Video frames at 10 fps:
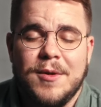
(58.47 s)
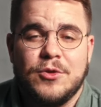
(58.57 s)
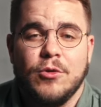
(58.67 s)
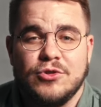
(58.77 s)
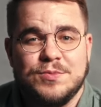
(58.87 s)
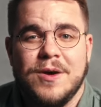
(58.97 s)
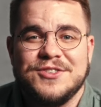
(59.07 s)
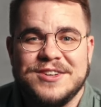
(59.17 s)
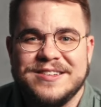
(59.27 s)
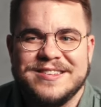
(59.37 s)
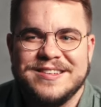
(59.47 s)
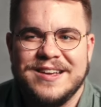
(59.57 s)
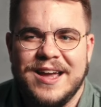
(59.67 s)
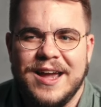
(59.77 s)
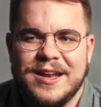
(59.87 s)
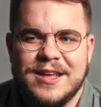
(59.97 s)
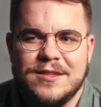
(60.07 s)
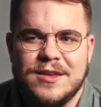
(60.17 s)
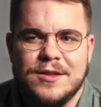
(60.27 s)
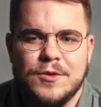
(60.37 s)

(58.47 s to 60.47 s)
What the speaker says: me about the Culture Project. And he